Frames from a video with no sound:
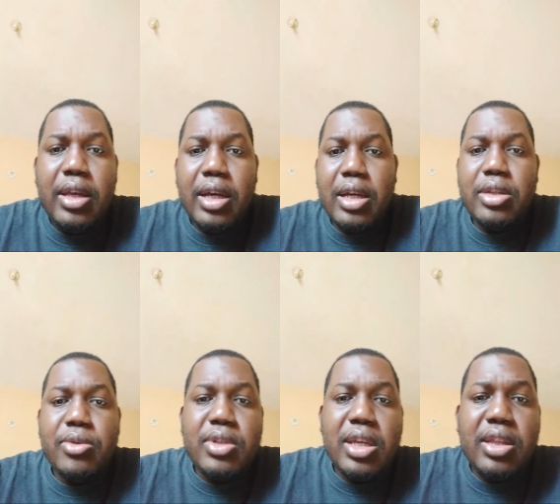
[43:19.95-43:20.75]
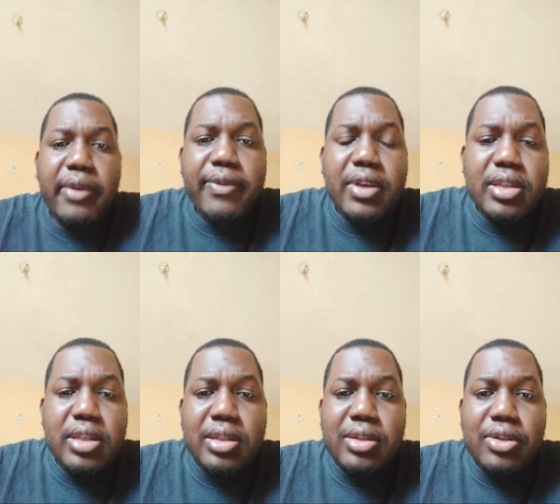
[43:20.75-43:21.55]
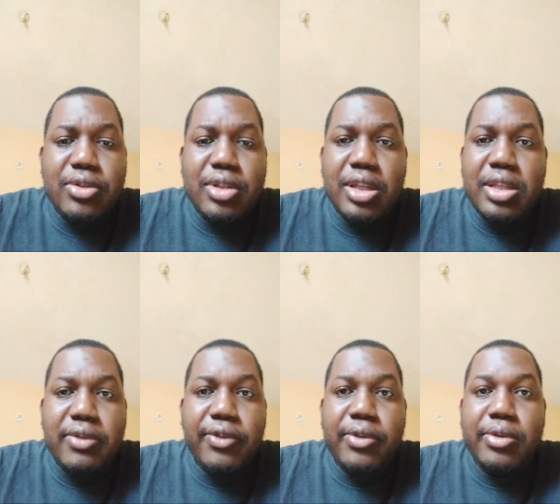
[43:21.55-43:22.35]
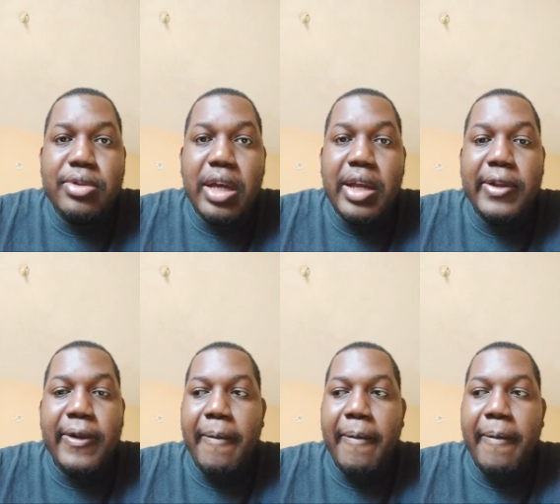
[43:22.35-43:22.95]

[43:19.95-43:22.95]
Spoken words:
and user interface is just easy to use and